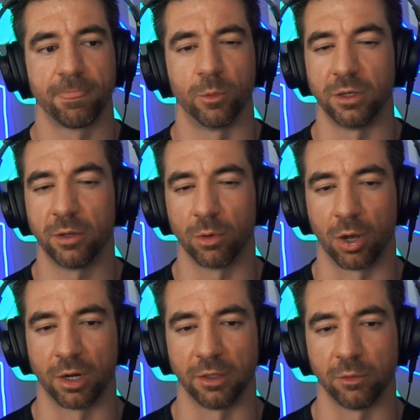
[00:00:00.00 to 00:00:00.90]
when you hear
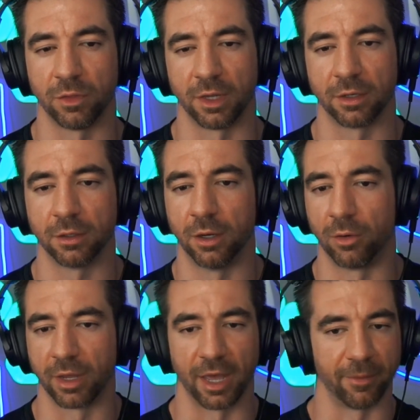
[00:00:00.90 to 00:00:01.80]
audit, you think,
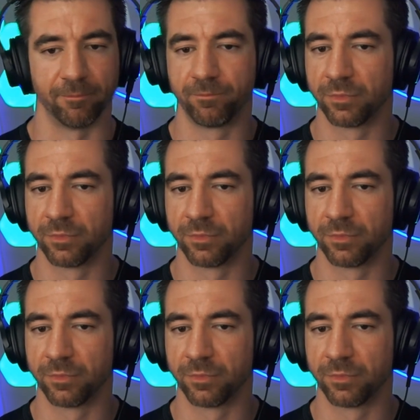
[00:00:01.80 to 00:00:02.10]
okay,